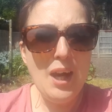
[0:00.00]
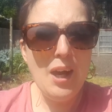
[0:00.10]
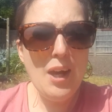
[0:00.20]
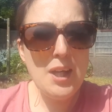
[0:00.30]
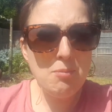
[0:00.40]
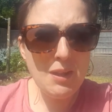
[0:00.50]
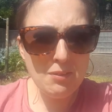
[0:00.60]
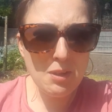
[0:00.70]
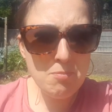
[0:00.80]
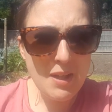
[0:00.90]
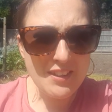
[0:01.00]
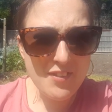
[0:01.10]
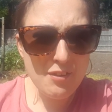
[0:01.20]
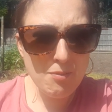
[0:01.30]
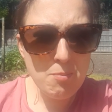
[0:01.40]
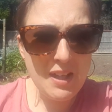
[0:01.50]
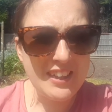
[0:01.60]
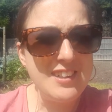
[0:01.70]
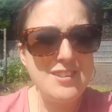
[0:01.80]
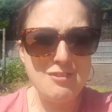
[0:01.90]
Hi, welcome back to
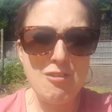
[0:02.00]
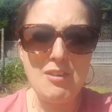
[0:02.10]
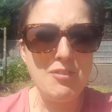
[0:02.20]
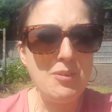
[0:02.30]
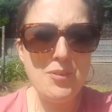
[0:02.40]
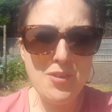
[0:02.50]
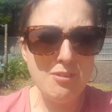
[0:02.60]
Rebecca's Travels,